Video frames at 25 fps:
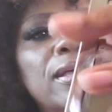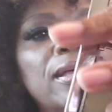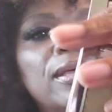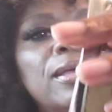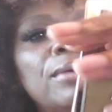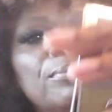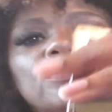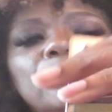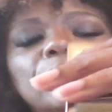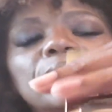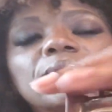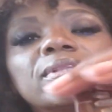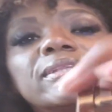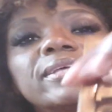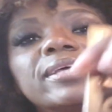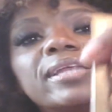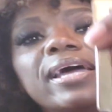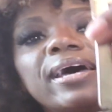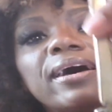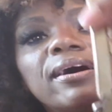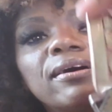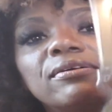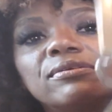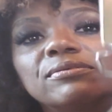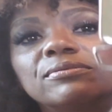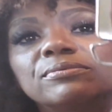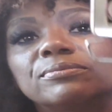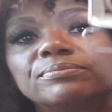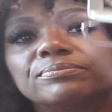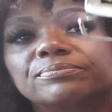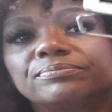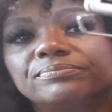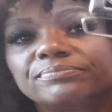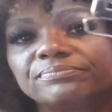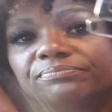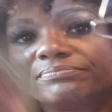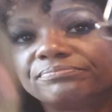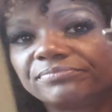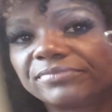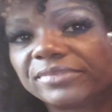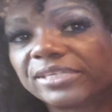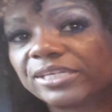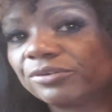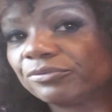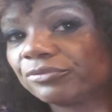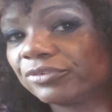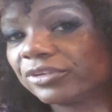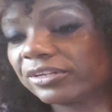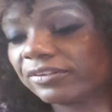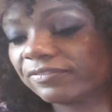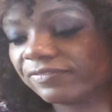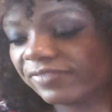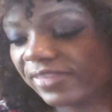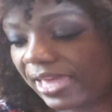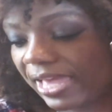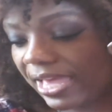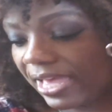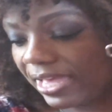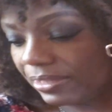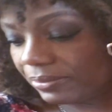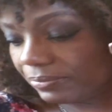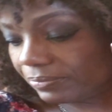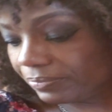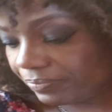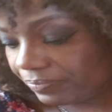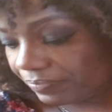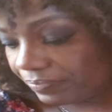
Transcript: and pull it out. Get rid of that.